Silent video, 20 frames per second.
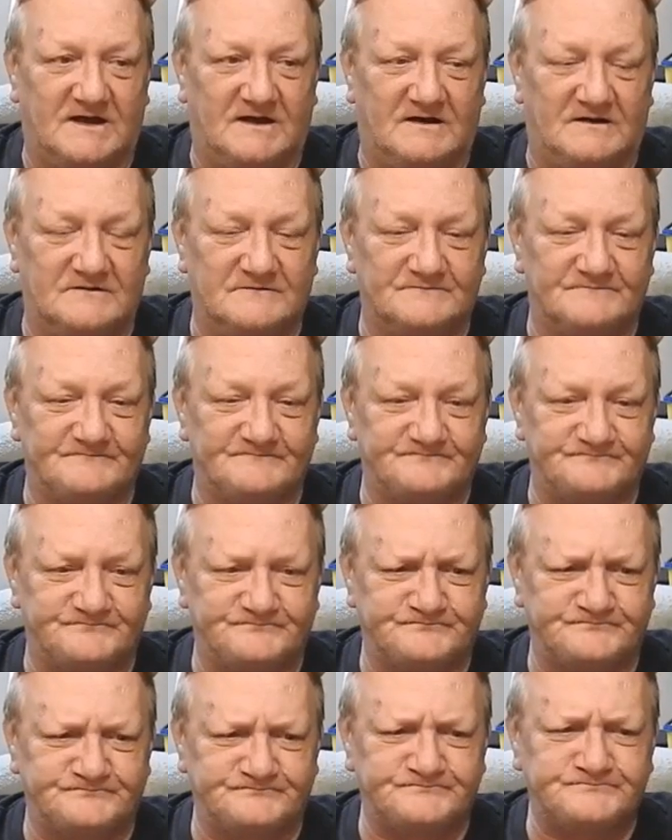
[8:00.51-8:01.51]
out.
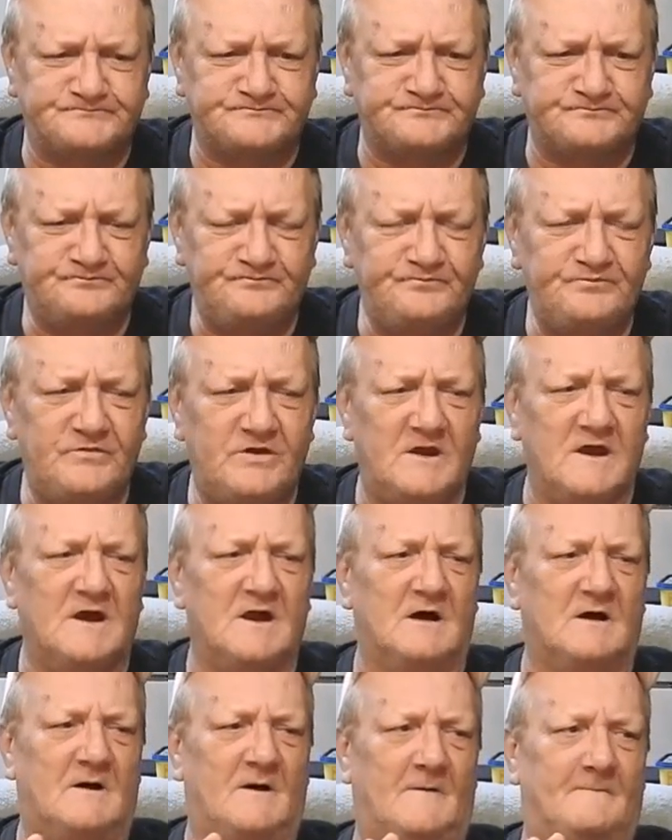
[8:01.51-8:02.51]

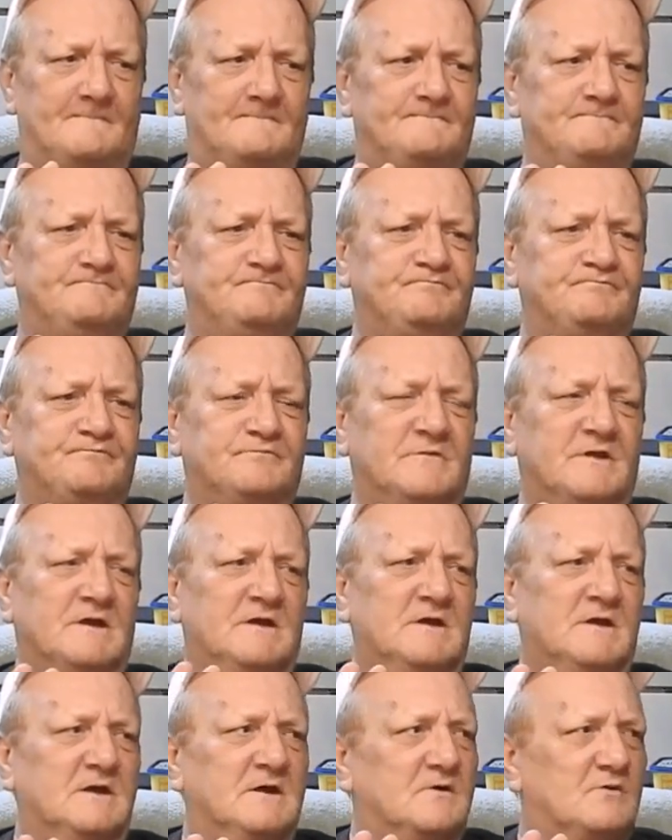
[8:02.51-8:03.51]
Um,
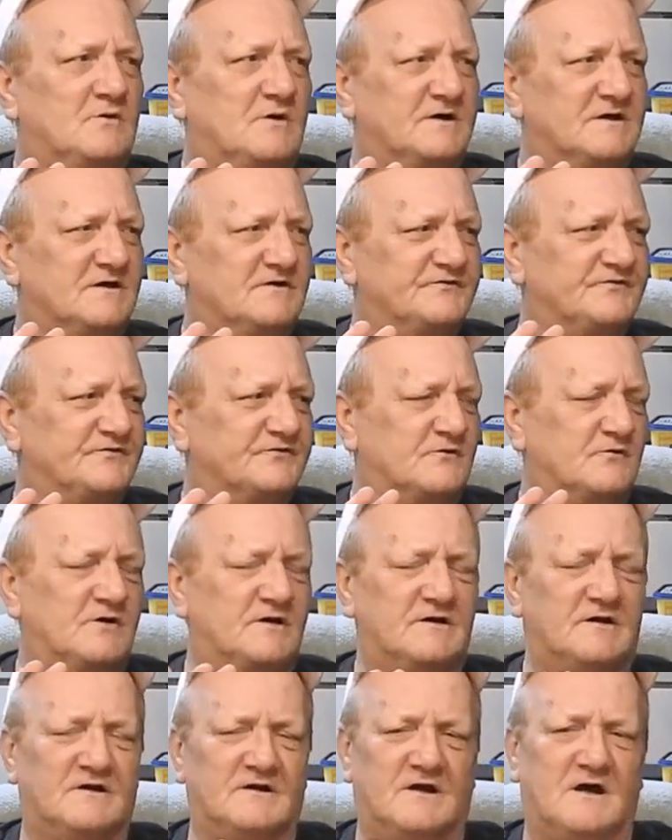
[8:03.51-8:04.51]
what else is
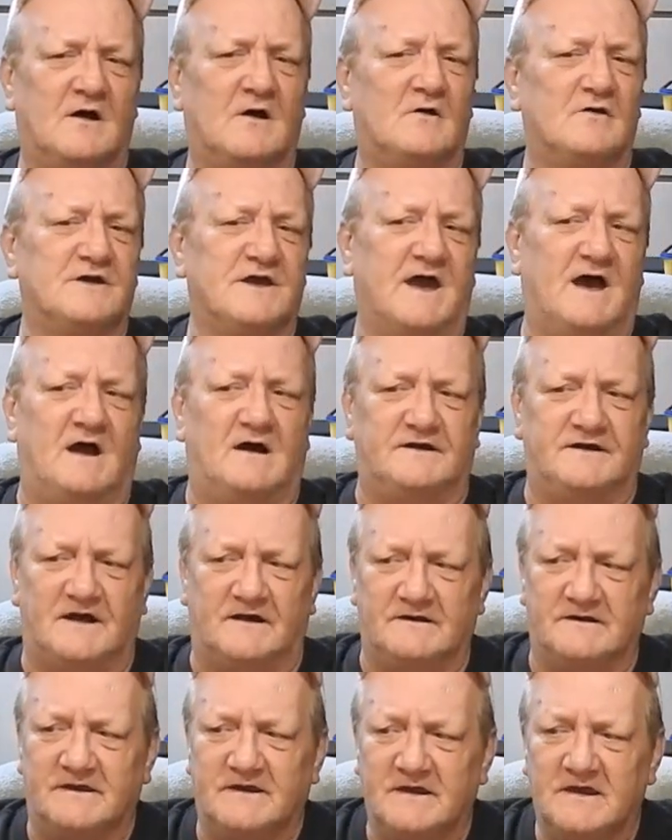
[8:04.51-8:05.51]
going on? Oh yeah, and
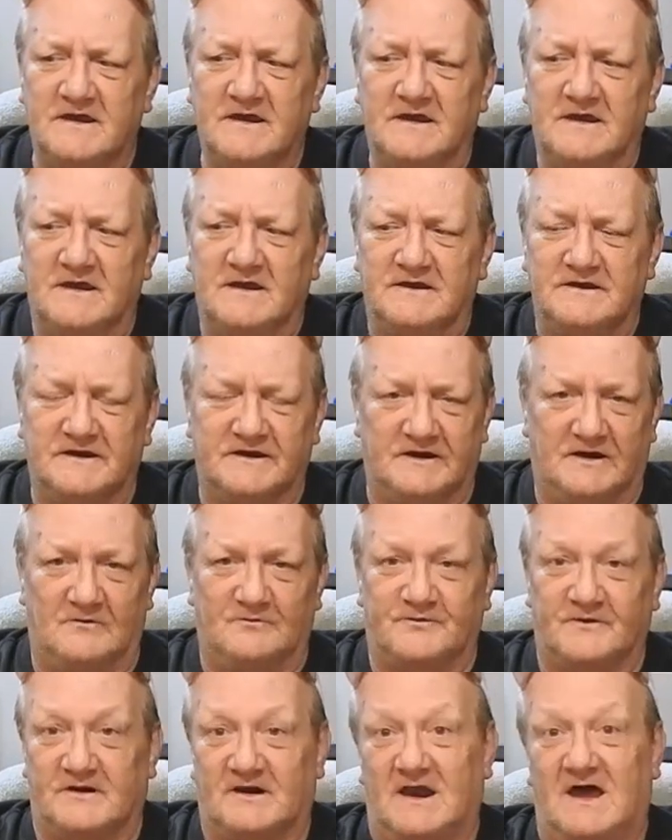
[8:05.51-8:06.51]
I, you
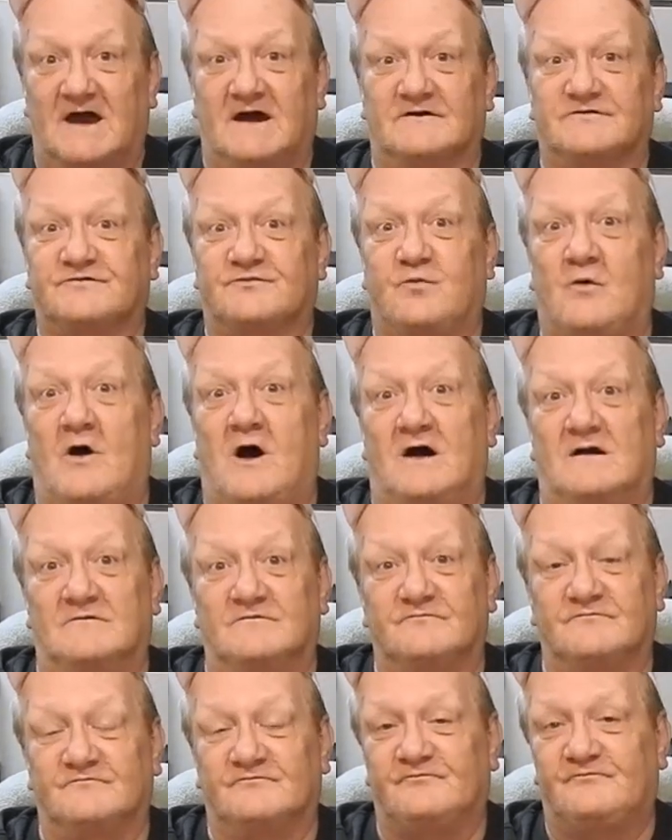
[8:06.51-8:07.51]
know, for the last
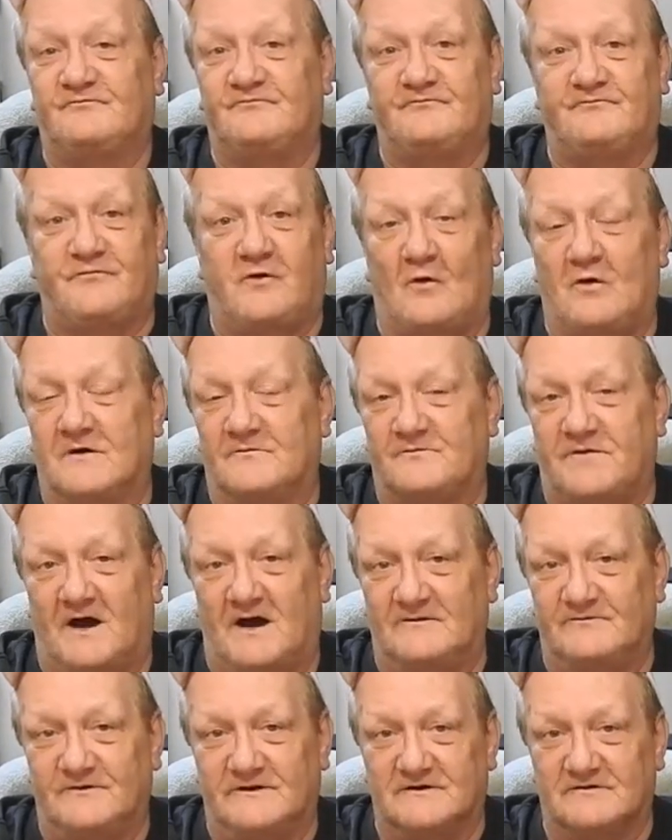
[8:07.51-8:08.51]
what four or
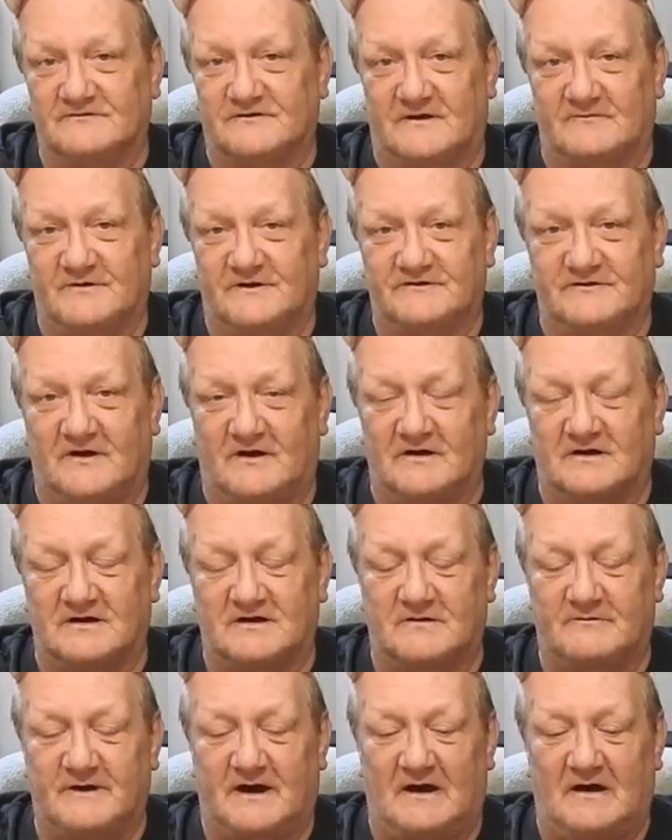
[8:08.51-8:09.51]
five years, I've been
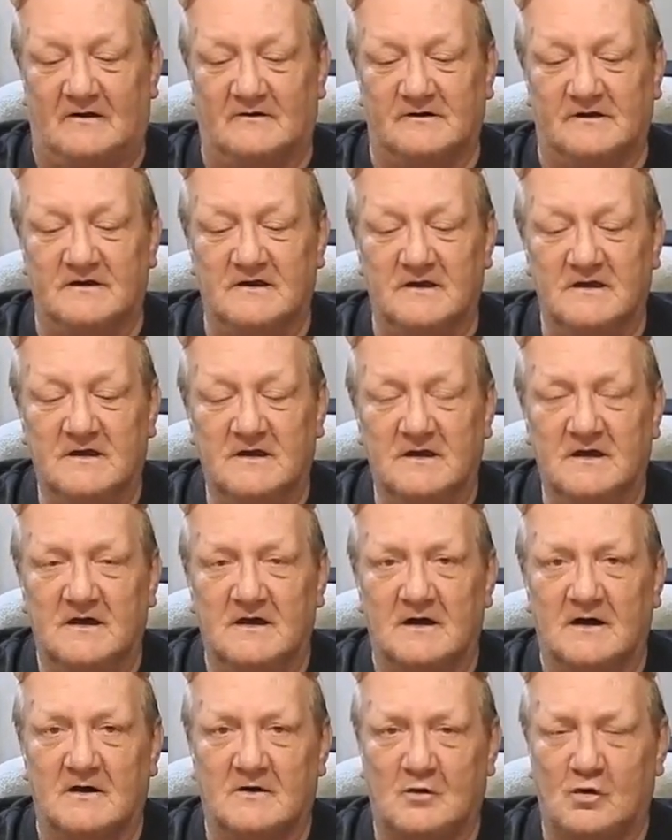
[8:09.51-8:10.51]
talking about
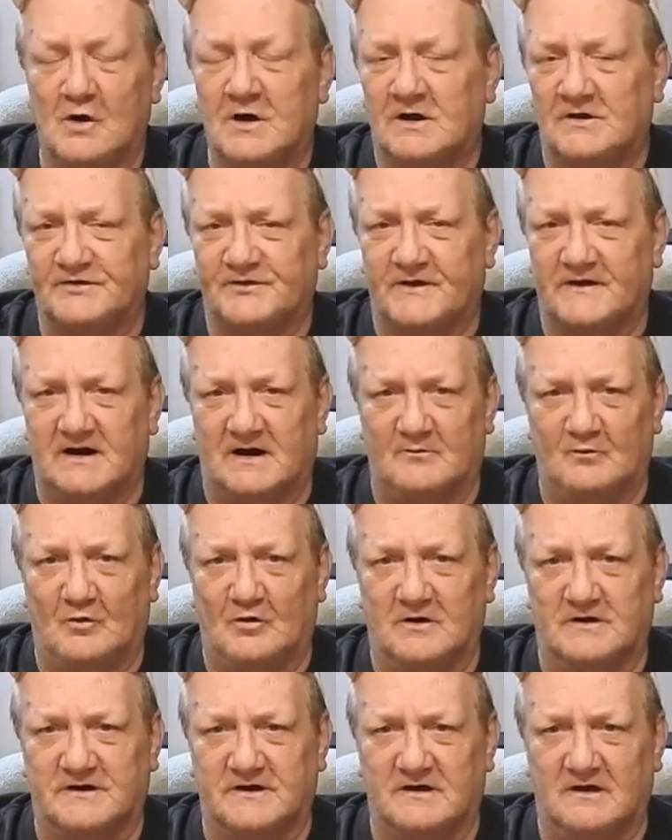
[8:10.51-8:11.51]
a quilt that I'm
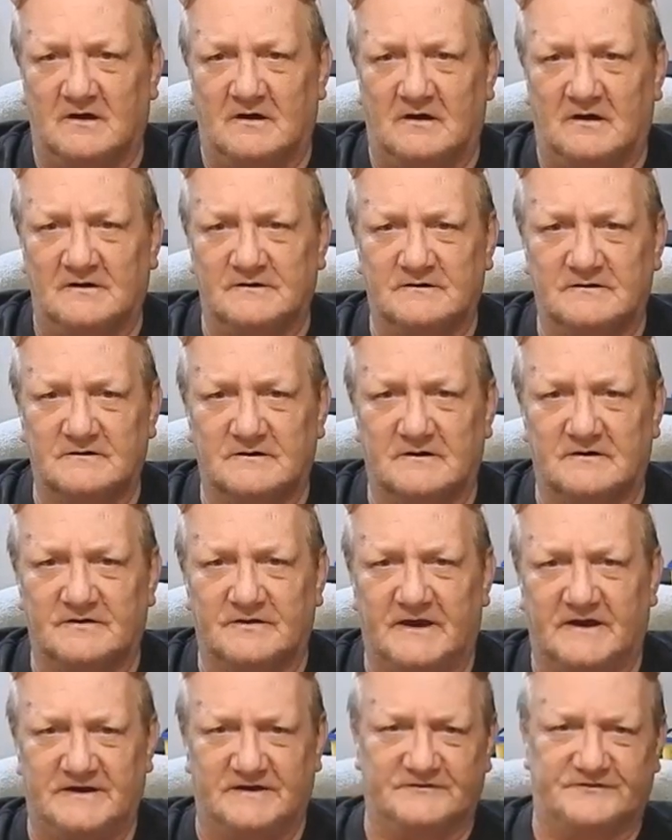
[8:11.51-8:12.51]
working on
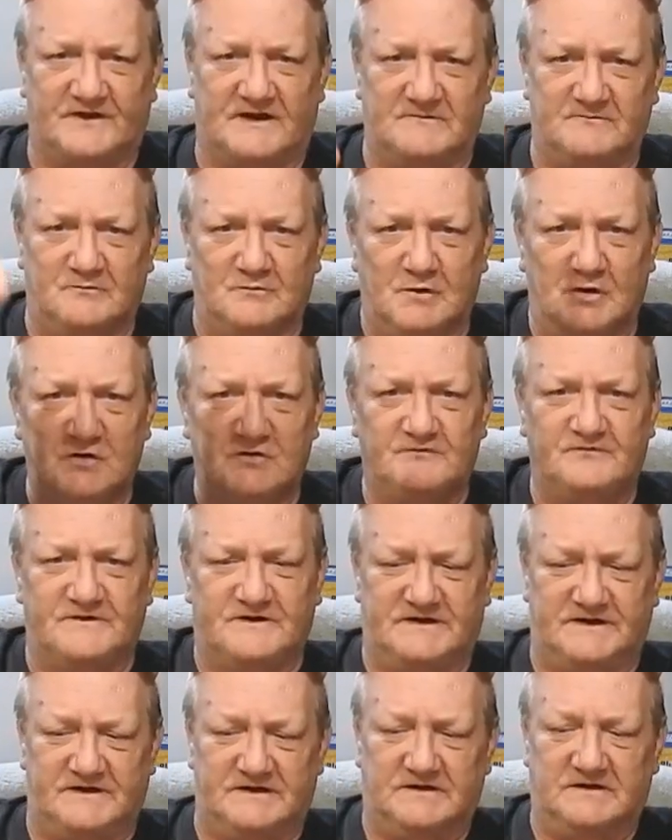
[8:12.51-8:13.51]
that is a
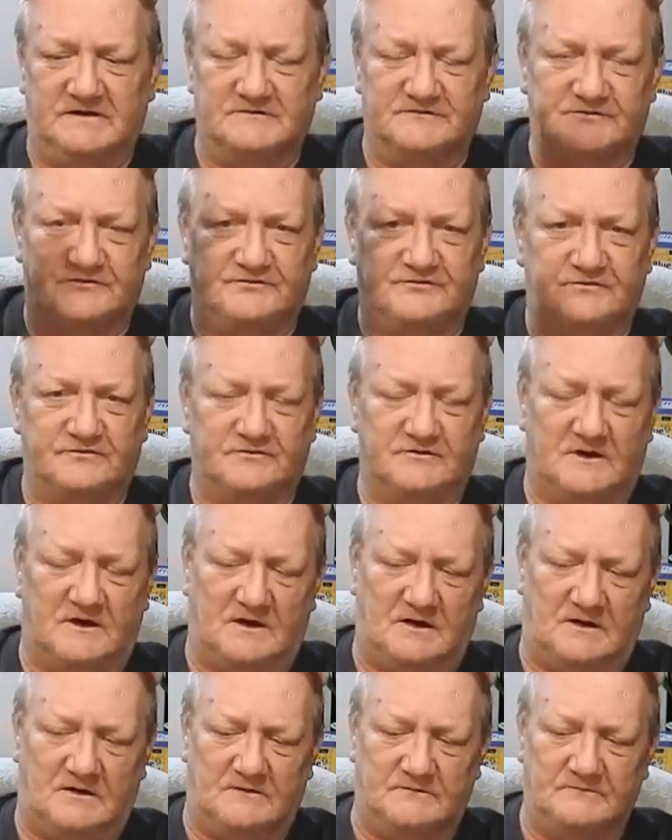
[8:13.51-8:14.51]
movie
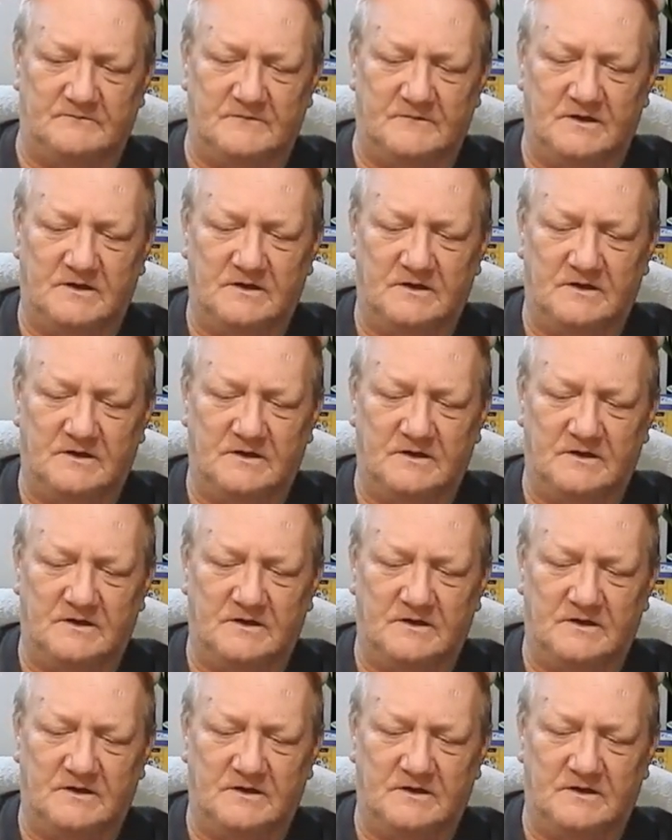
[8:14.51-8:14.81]
uh,